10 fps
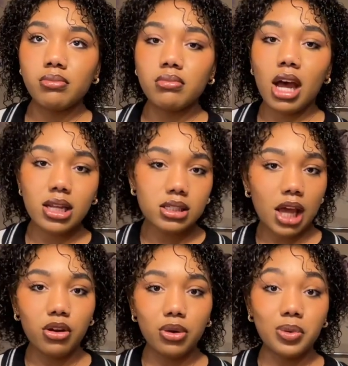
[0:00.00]

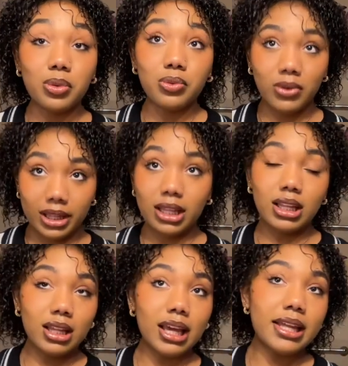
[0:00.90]
eyeshadow, it would really
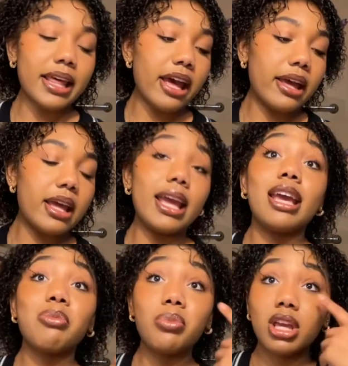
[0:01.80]
look like that.
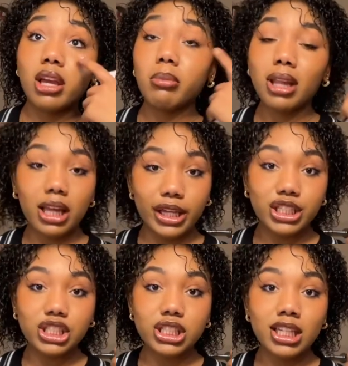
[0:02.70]
And pink
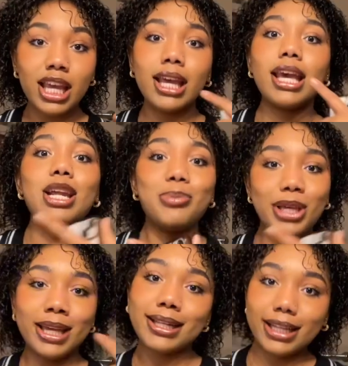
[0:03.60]
blush and a
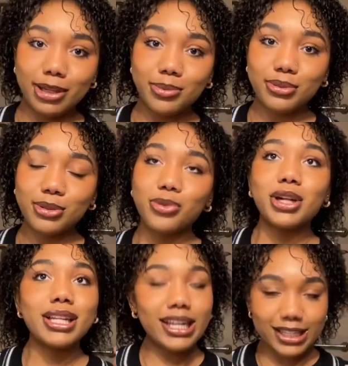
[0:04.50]
pink lip.
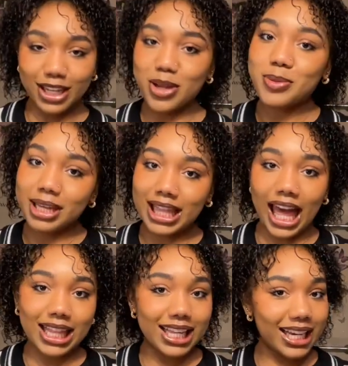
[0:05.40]
That's gonna be
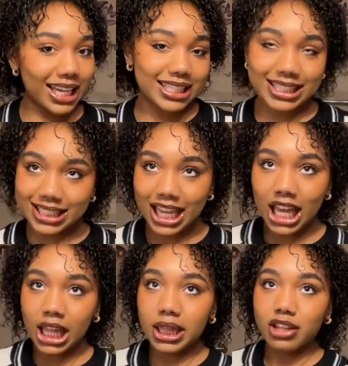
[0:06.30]
like the next
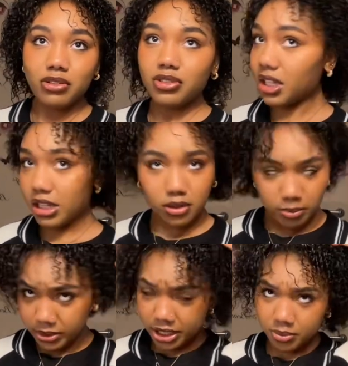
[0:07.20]
little video,
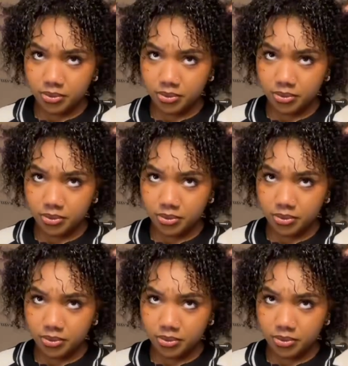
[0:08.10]
but